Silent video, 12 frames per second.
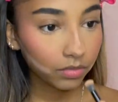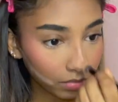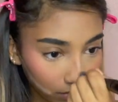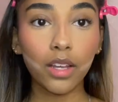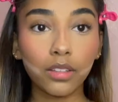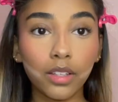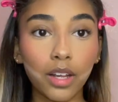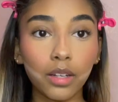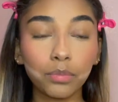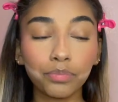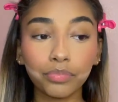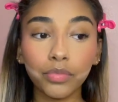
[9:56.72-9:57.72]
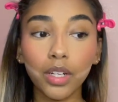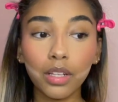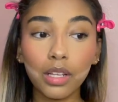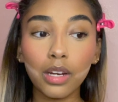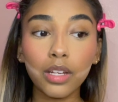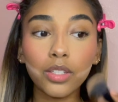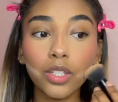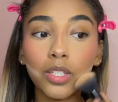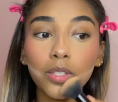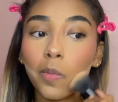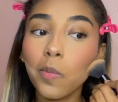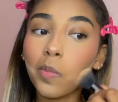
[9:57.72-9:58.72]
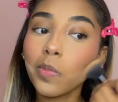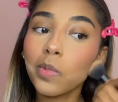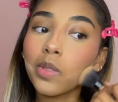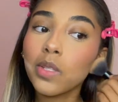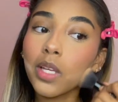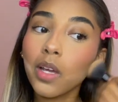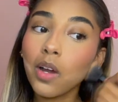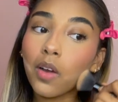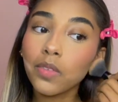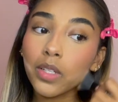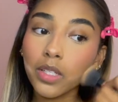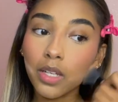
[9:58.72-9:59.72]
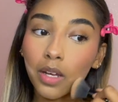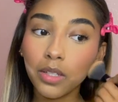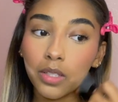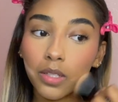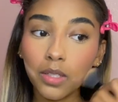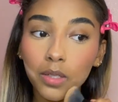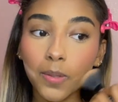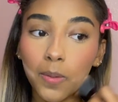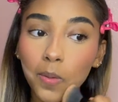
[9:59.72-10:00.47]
Like that. And then I just take off this excess.